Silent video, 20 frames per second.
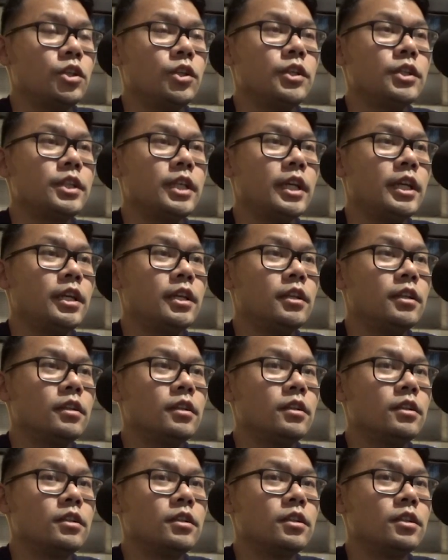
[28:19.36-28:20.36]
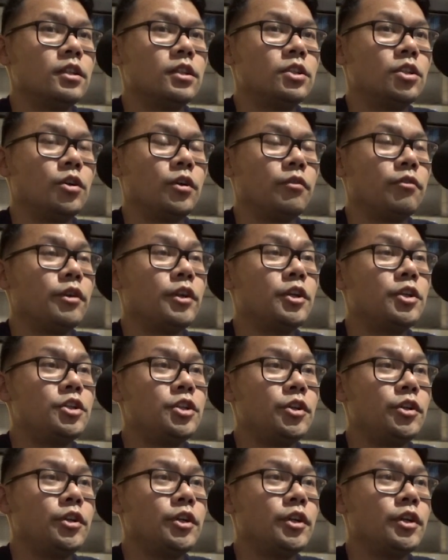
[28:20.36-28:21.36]
So you're saying, if you're a
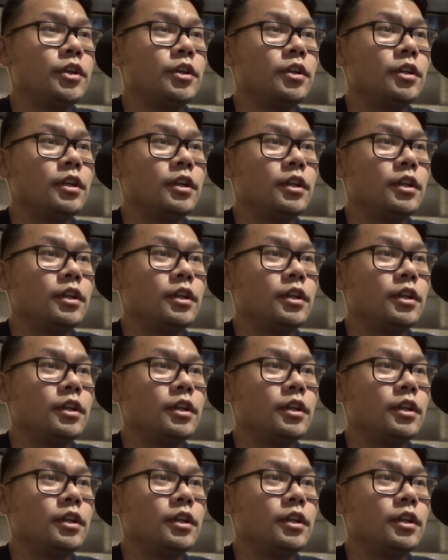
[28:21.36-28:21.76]
junior,